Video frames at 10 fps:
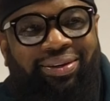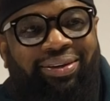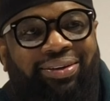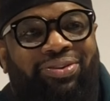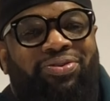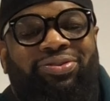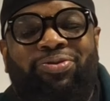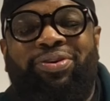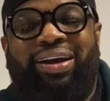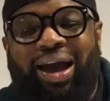you
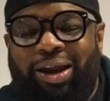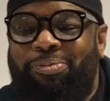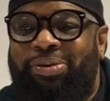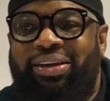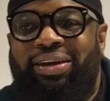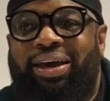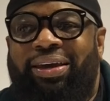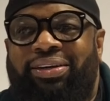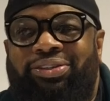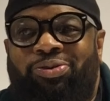gotta be
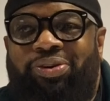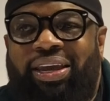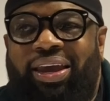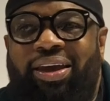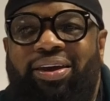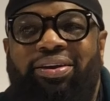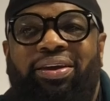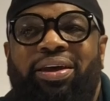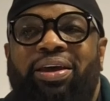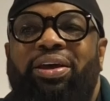nice. You can't
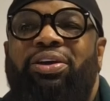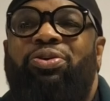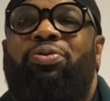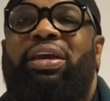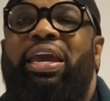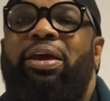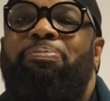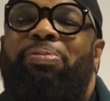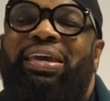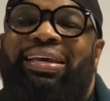
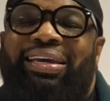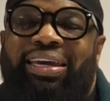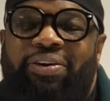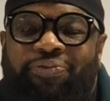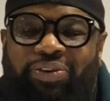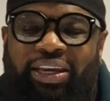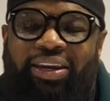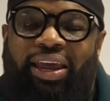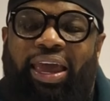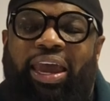be gifted
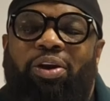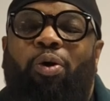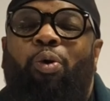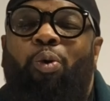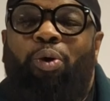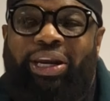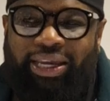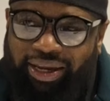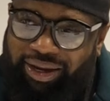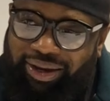and
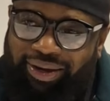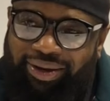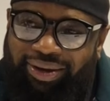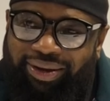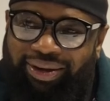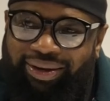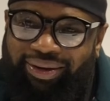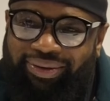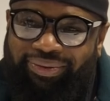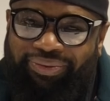haughty.
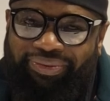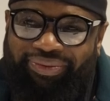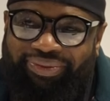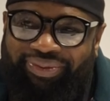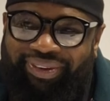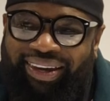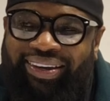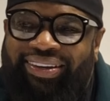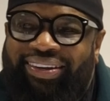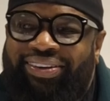Oh.
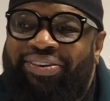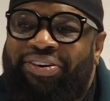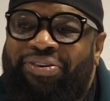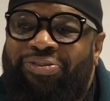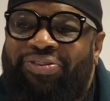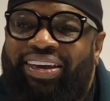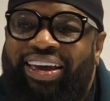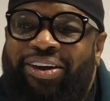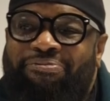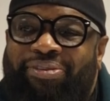You know, you
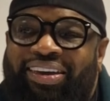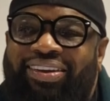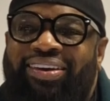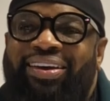can't be gifted and,